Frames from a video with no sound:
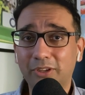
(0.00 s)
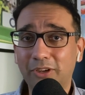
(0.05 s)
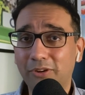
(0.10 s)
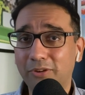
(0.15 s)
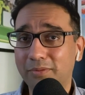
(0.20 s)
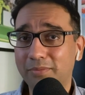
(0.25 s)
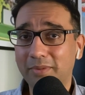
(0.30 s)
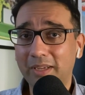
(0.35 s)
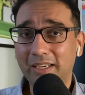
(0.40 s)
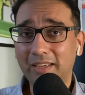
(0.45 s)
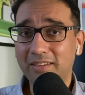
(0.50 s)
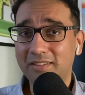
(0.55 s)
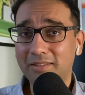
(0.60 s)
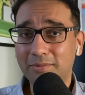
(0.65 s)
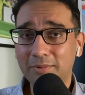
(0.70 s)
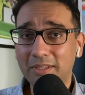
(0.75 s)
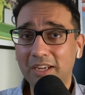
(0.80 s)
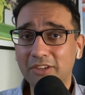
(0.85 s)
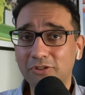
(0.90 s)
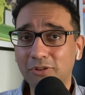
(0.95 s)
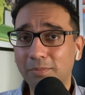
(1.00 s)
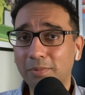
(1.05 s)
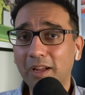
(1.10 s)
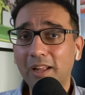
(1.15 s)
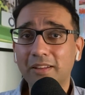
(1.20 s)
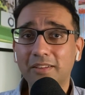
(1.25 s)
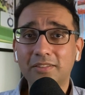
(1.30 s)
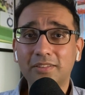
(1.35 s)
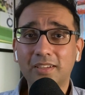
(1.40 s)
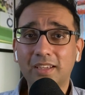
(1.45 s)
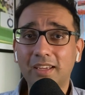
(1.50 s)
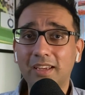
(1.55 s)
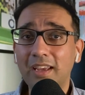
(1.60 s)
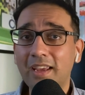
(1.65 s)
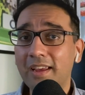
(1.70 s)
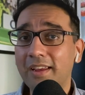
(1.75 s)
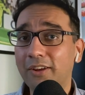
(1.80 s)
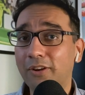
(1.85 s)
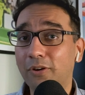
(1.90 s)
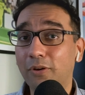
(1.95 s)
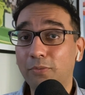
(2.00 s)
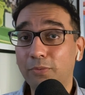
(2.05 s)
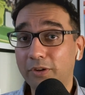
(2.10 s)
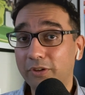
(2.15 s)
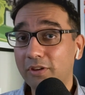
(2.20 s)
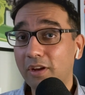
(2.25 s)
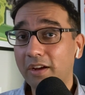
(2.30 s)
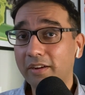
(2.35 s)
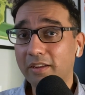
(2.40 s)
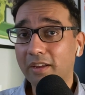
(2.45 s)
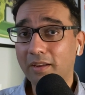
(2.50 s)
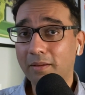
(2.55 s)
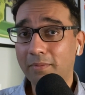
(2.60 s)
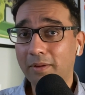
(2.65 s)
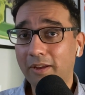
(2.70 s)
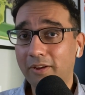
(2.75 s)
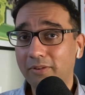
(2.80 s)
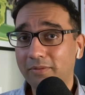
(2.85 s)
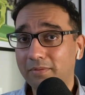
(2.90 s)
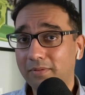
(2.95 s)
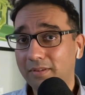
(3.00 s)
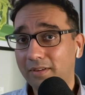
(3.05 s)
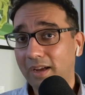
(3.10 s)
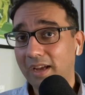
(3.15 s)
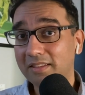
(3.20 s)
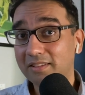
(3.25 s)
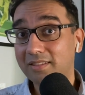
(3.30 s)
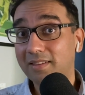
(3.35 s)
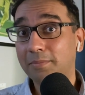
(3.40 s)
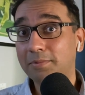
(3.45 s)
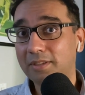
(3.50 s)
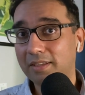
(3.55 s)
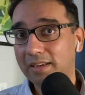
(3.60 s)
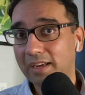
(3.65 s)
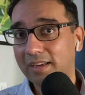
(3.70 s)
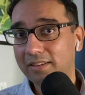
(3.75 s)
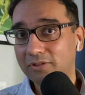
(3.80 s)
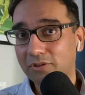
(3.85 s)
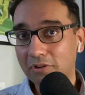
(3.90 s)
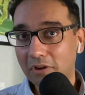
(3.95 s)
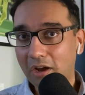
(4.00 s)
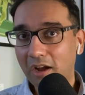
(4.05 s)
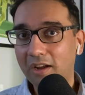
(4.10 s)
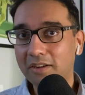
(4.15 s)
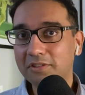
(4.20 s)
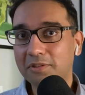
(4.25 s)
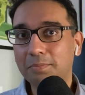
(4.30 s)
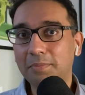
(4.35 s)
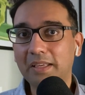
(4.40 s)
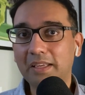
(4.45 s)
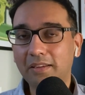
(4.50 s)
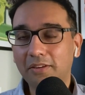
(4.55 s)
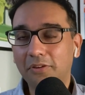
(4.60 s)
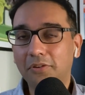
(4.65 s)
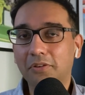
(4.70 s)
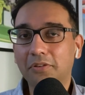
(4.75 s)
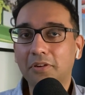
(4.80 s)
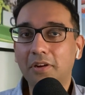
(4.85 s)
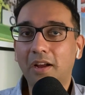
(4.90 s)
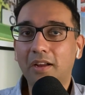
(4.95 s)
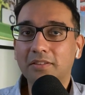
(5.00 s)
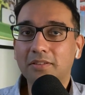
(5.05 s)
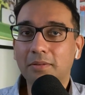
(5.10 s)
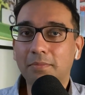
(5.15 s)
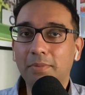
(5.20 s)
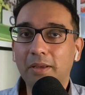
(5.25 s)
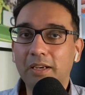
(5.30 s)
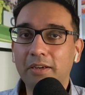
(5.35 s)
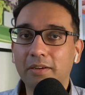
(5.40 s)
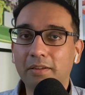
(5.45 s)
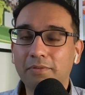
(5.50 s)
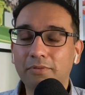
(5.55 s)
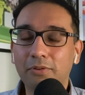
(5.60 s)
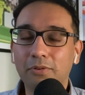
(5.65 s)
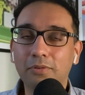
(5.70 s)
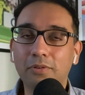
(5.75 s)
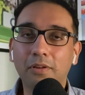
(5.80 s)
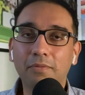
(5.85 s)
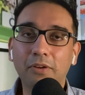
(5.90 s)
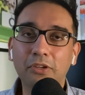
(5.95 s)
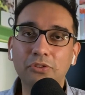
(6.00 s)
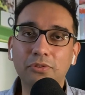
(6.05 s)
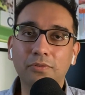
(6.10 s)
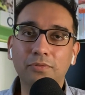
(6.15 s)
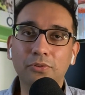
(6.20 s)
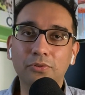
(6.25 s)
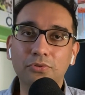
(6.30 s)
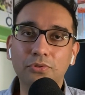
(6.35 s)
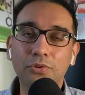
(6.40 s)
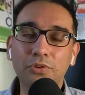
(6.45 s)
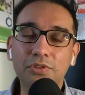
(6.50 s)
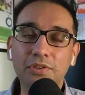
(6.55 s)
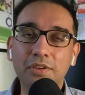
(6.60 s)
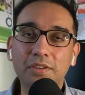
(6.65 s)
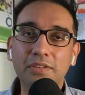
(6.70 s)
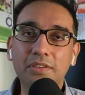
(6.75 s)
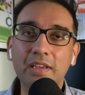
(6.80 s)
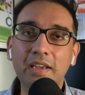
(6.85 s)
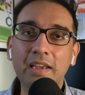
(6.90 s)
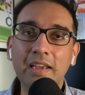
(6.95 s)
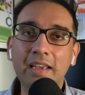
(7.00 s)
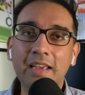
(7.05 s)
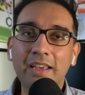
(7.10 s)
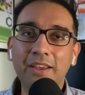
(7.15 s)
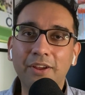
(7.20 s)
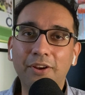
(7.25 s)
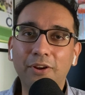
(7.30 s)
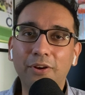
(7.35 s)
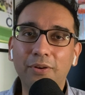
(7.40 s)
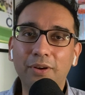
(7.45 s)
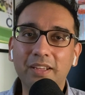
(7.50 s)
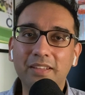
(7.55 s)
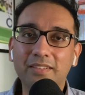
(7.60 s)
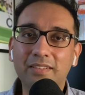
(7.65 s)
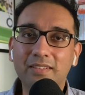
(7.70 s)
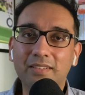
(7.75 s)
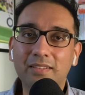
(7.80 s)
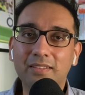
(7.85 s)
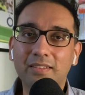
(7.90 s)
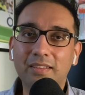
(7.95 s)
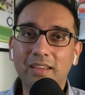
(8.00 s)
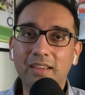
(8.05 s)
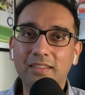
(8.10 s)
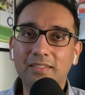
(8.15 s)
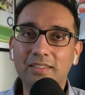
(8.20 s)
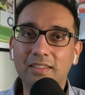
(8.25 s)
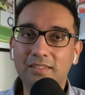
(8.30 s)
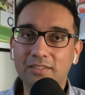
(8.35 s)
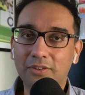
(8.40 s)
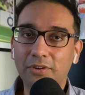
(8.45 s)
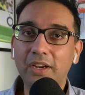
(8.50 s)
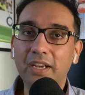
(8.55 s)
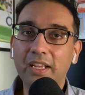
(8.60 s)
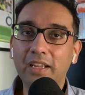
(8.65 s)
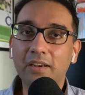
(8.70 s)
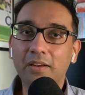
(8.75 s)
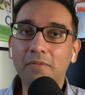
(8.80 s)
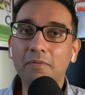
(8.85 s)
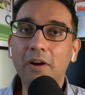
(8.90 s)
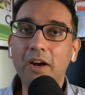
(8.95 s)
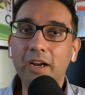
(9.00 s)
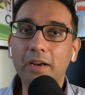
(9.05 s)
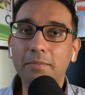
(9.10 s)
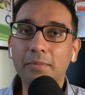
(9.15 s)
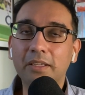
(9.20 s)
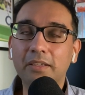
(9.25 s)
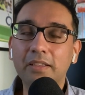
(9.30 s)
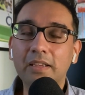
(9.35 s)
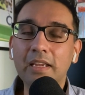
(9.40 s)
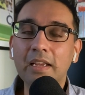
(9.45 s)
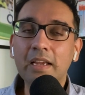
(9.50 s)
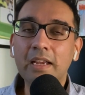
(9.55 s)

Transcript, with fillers: you know, any substantial yeah. policy, you know, we're talking about unsubsidized costs being, you know, cost competitive to conventional fuel sources, you know, it's, it's, it's creating an environment.